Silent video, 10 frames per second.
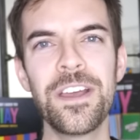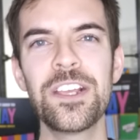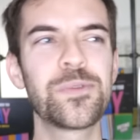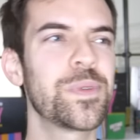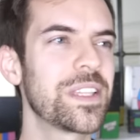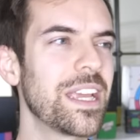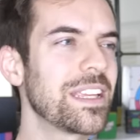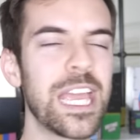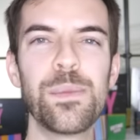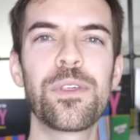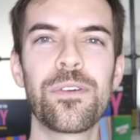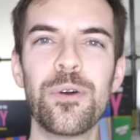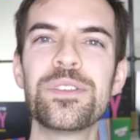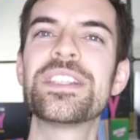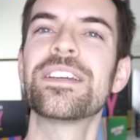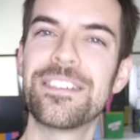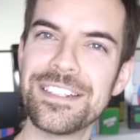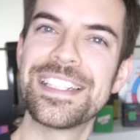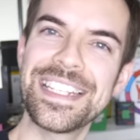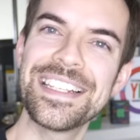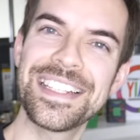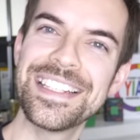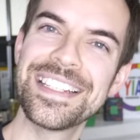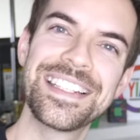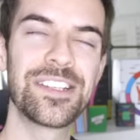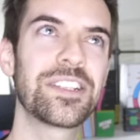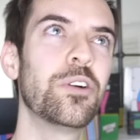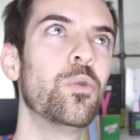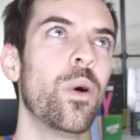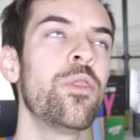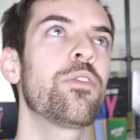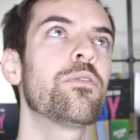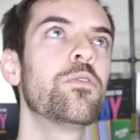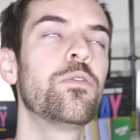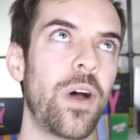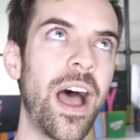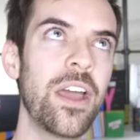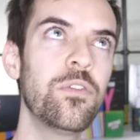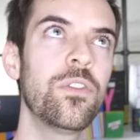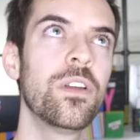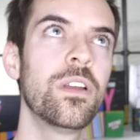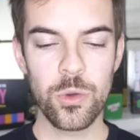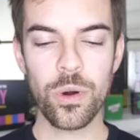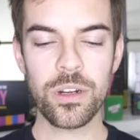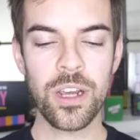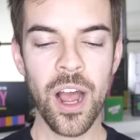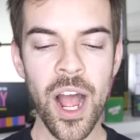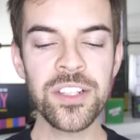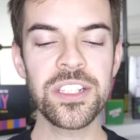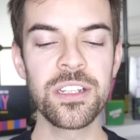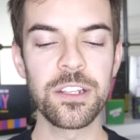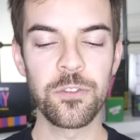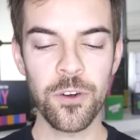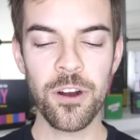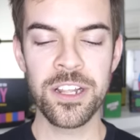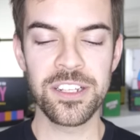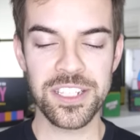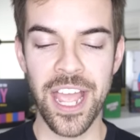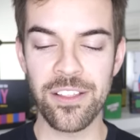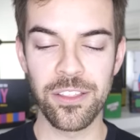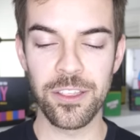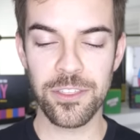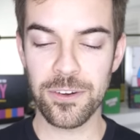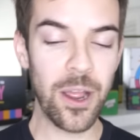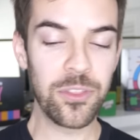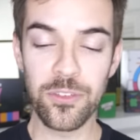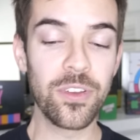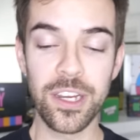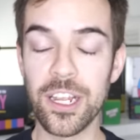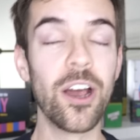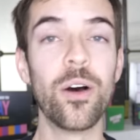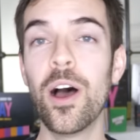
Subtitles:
phase was like Game of Thrones, the good seasons. So 1 through 5. You are constantly farting silently throughout the video.